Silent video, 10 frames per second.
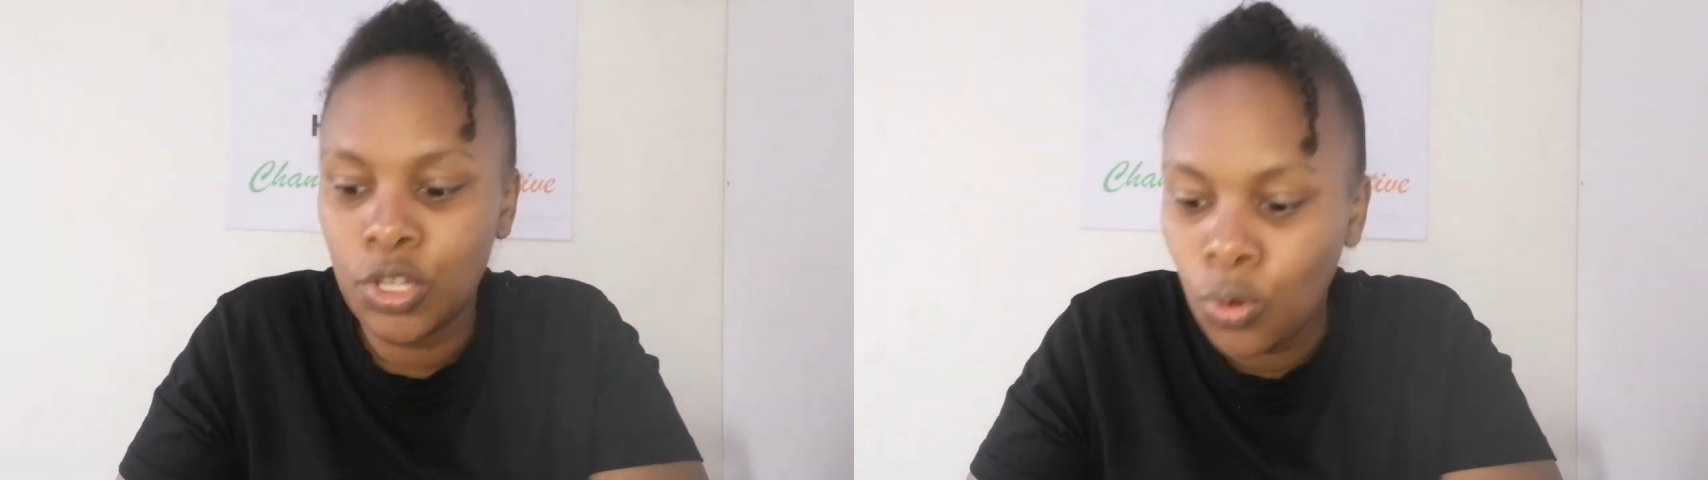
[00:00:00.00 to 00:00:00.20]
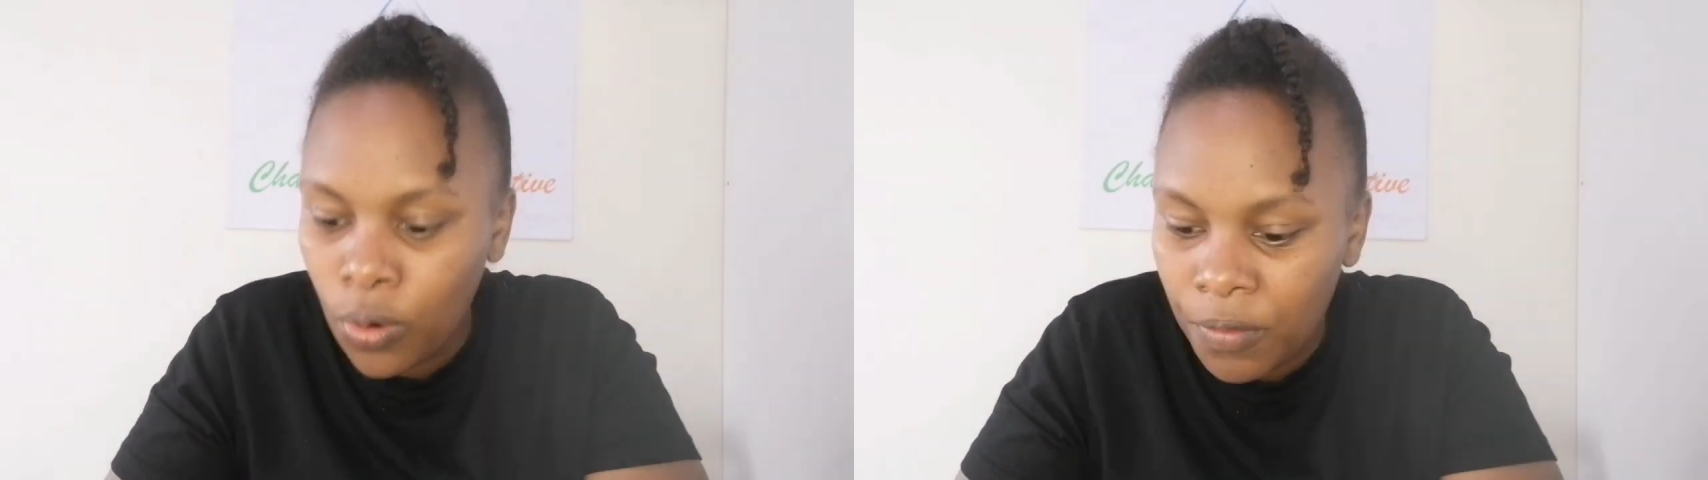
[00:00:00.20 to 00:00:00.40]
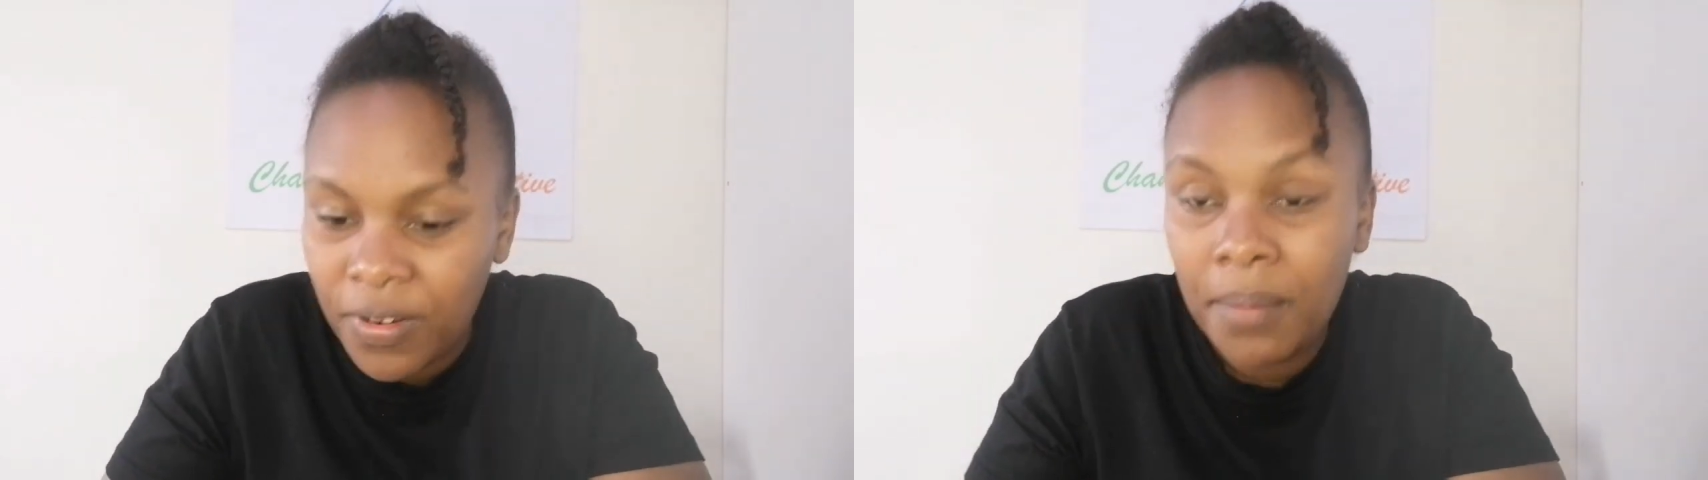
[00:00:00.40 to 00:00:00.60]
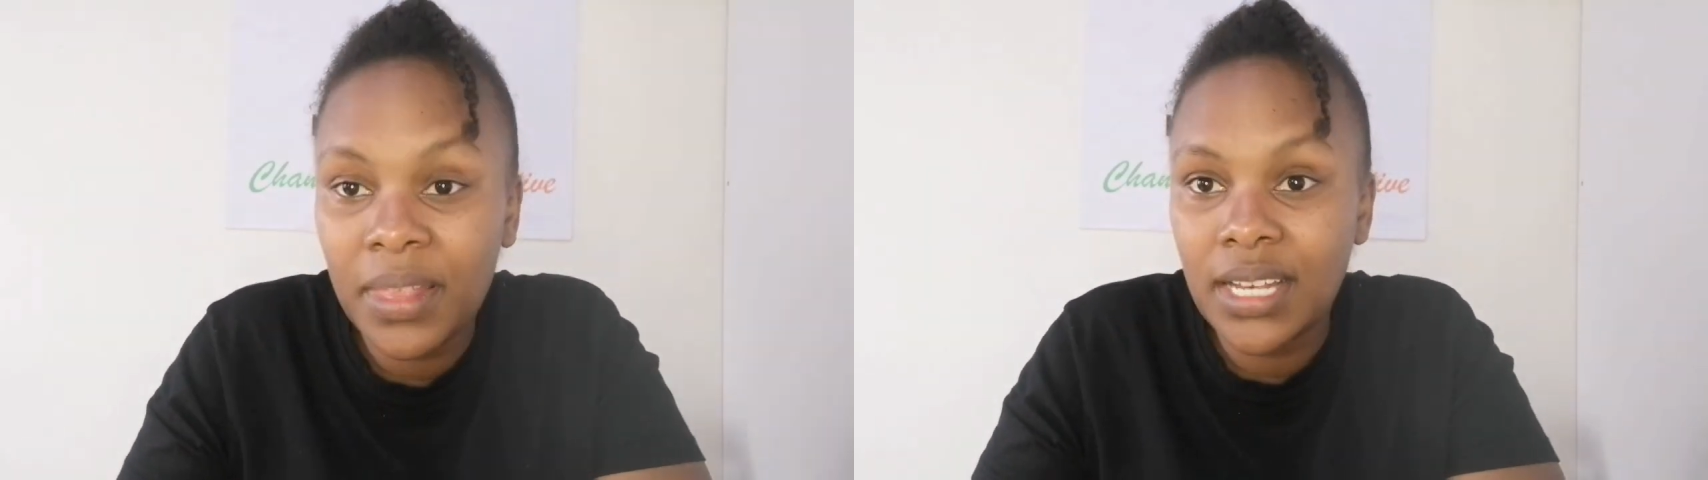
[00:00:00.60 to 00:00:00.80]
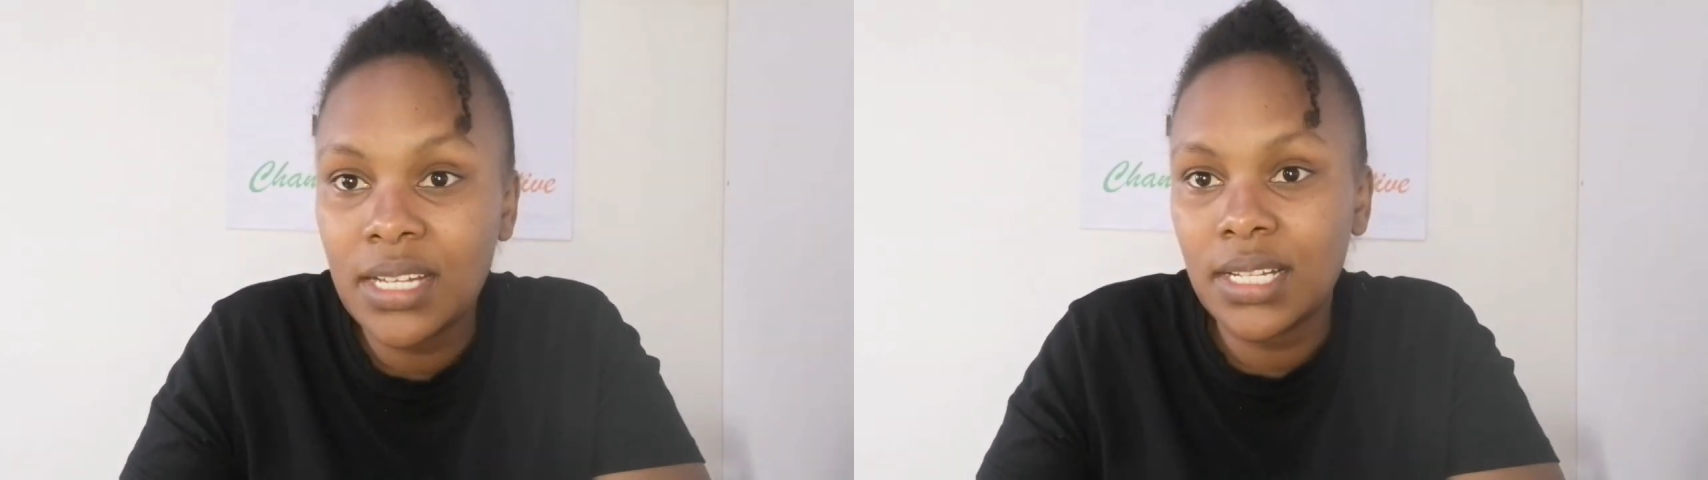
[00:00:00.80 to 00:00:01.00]
you
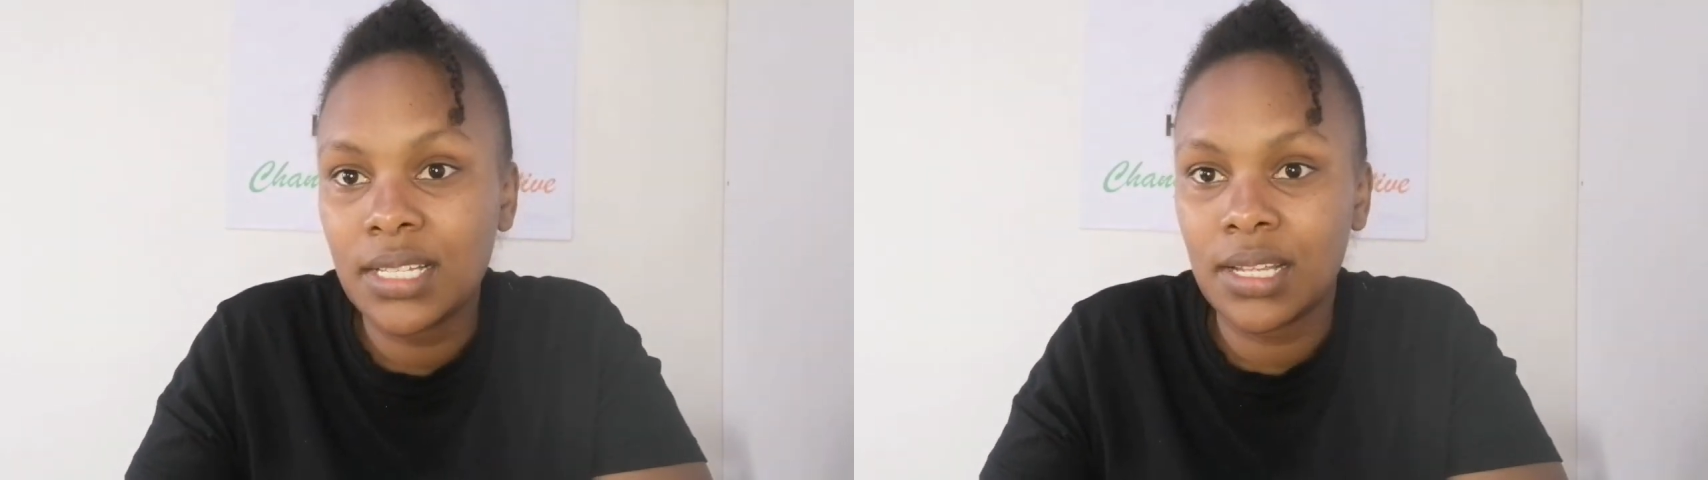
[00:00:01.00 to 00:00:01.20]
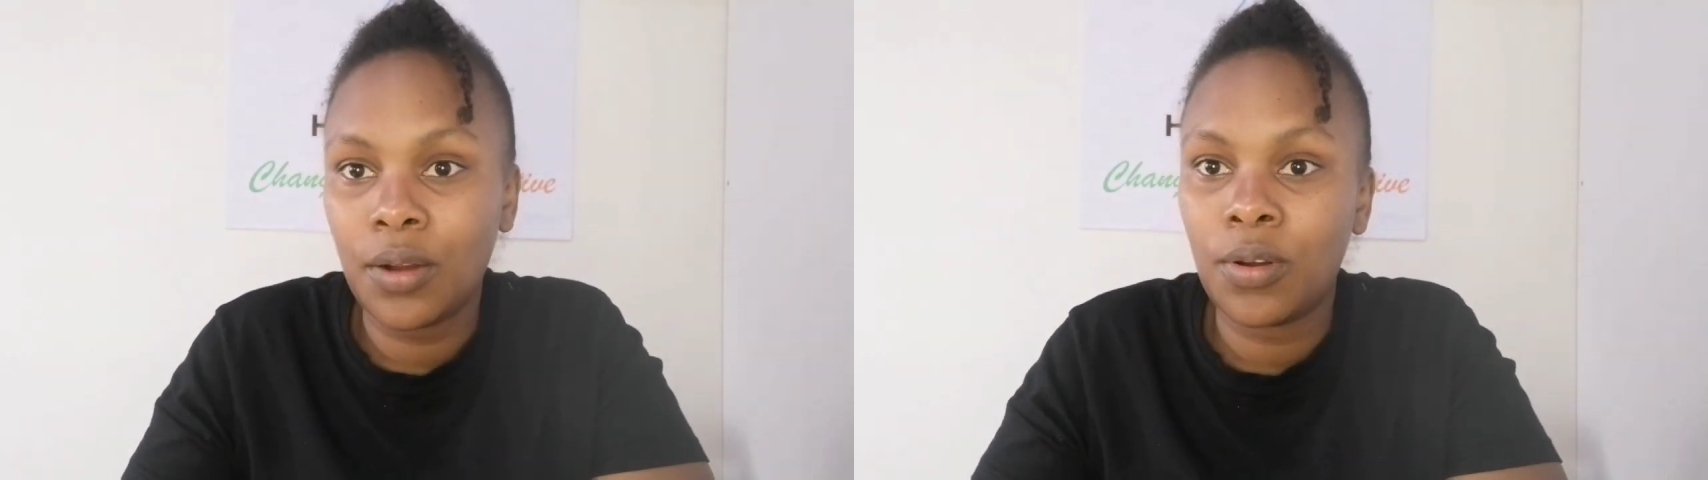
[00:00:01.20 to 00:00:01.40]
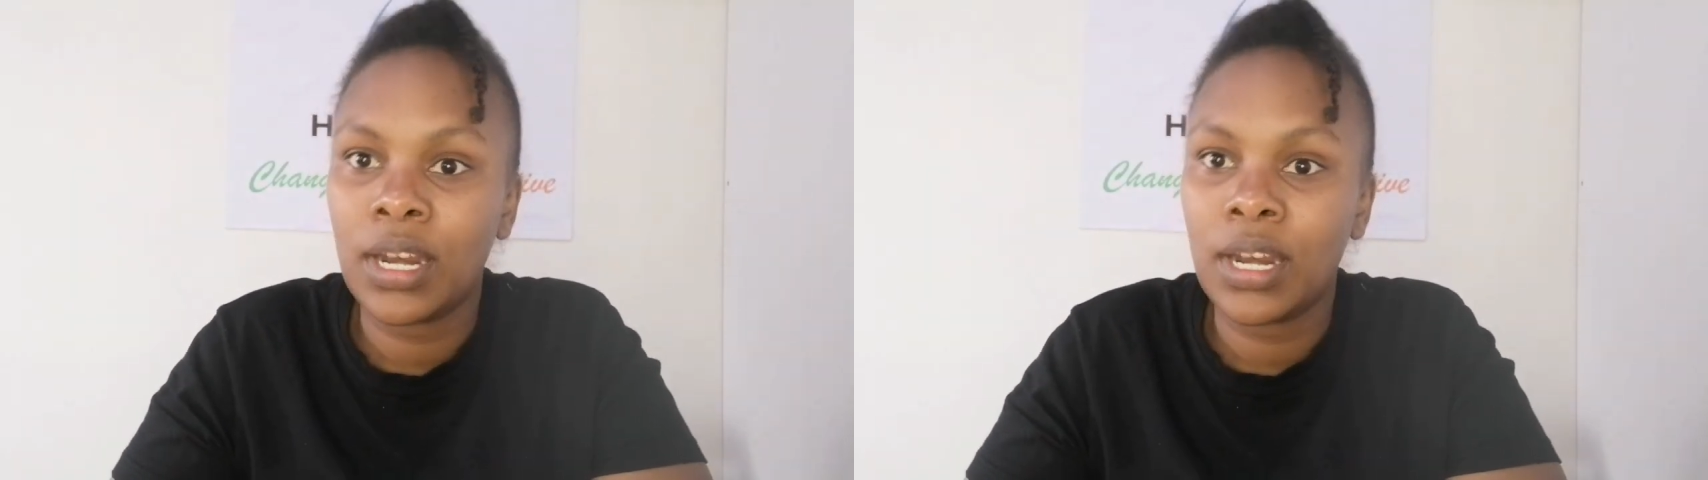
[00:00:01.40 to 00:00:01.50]
confirm the details are